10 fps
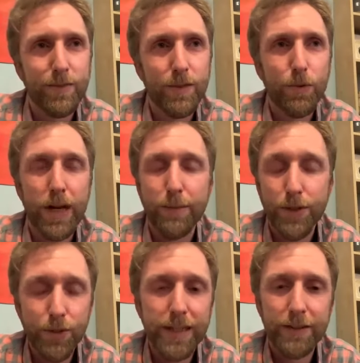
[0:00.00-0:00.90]
What I'm
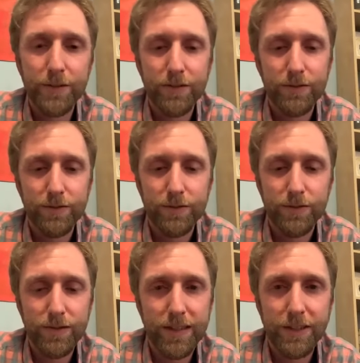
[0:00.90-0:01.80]
doing
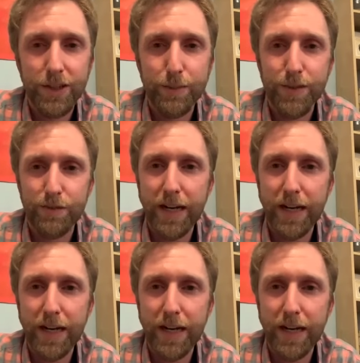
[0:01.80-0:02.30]
in terms of